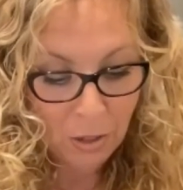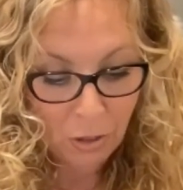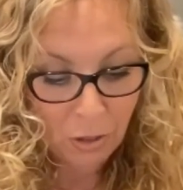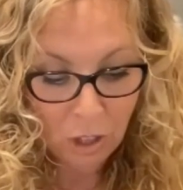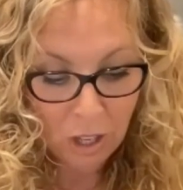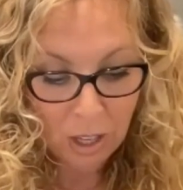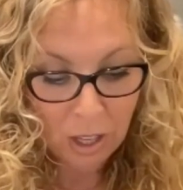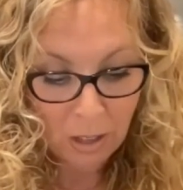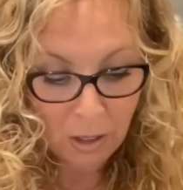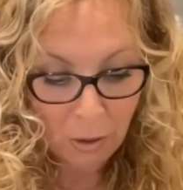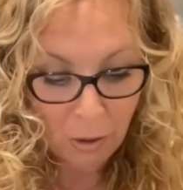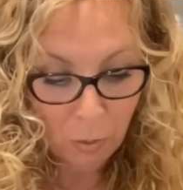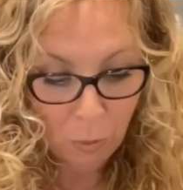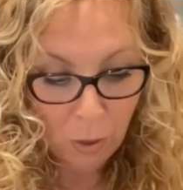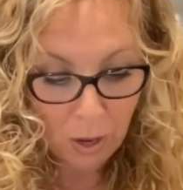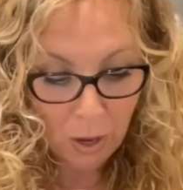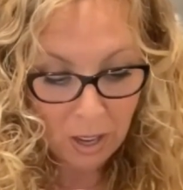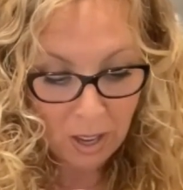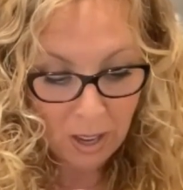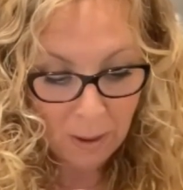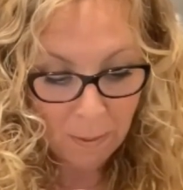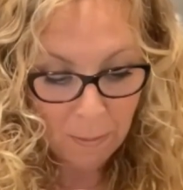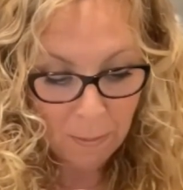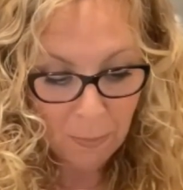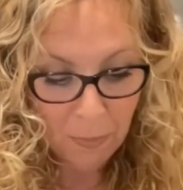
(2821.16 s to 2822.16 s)
a gentle
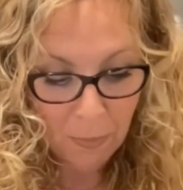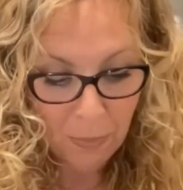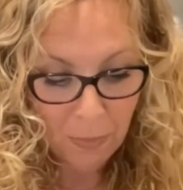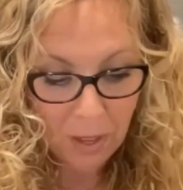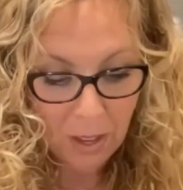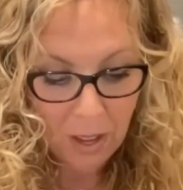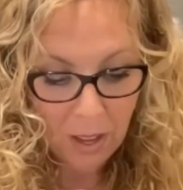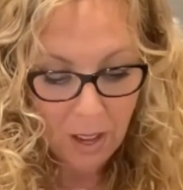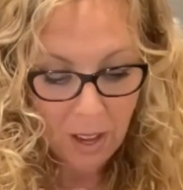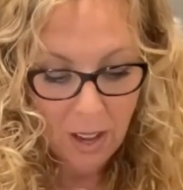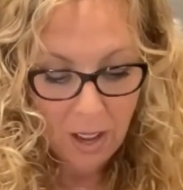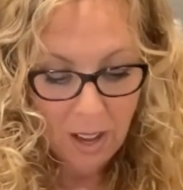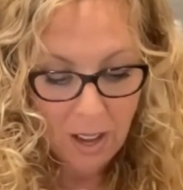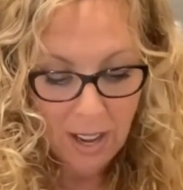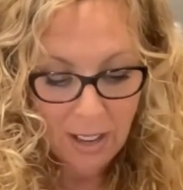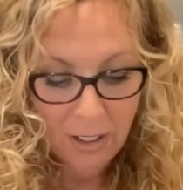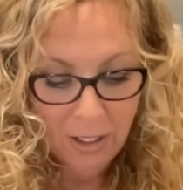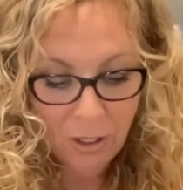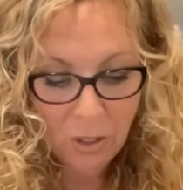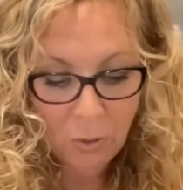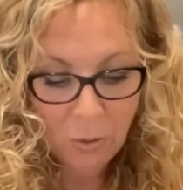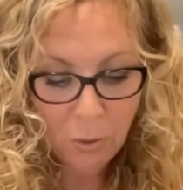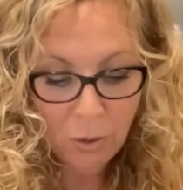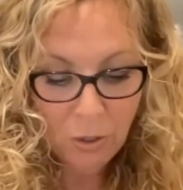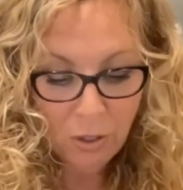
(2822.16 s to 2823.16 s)
way. And I
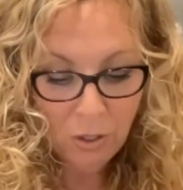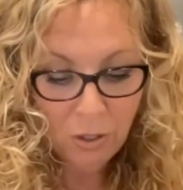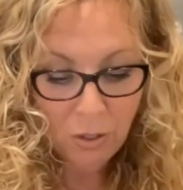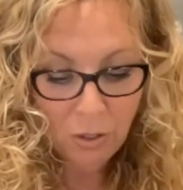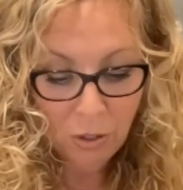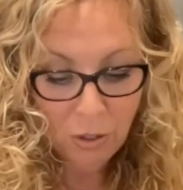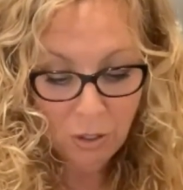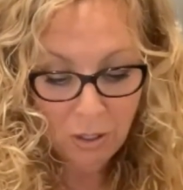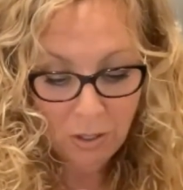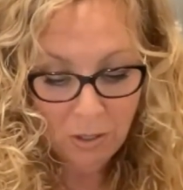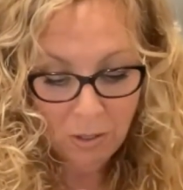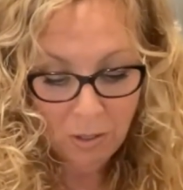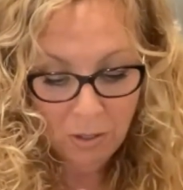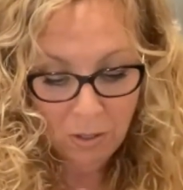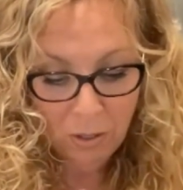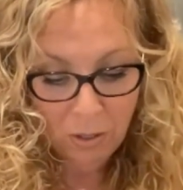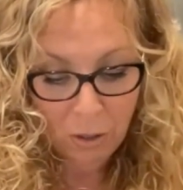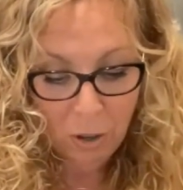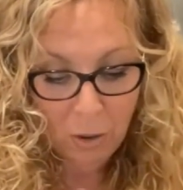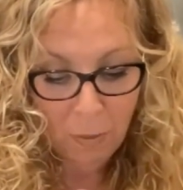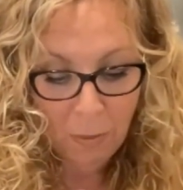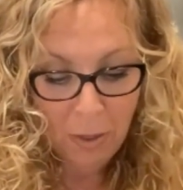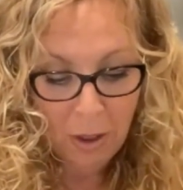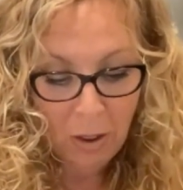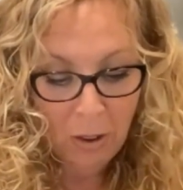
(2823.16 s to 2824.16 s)
just want to just
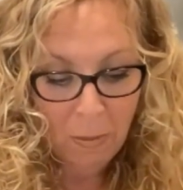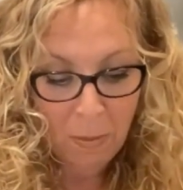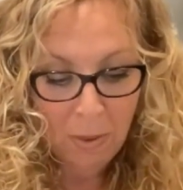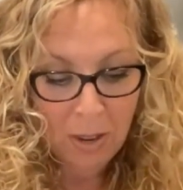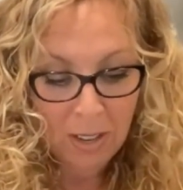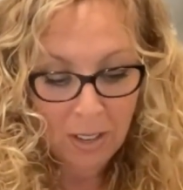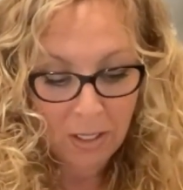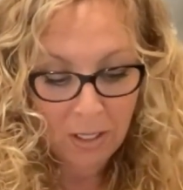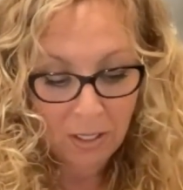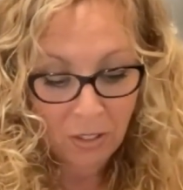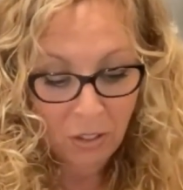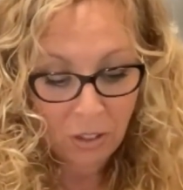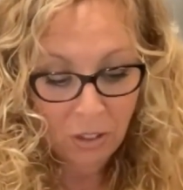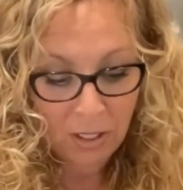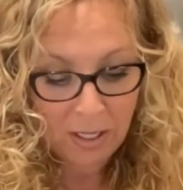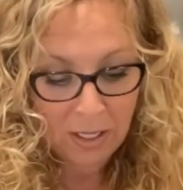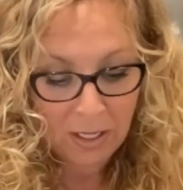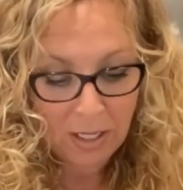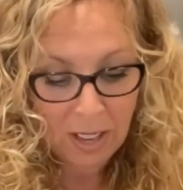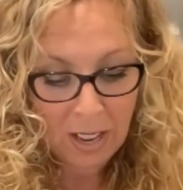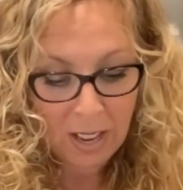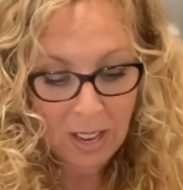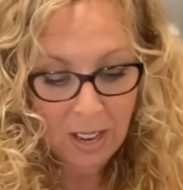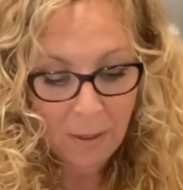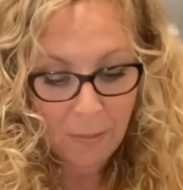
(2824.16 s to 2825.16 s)
stop there a minute and just
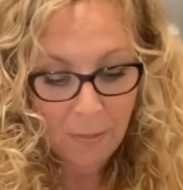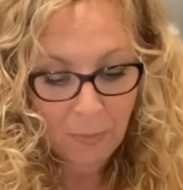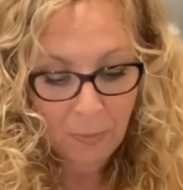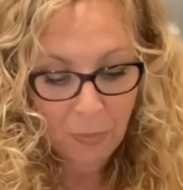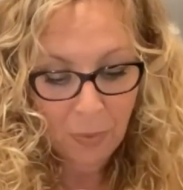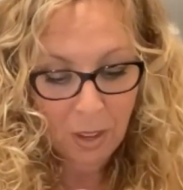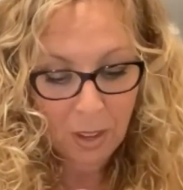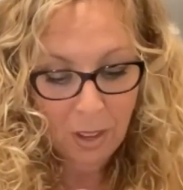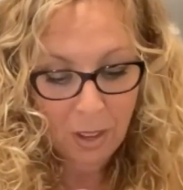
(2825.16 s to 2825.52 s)
say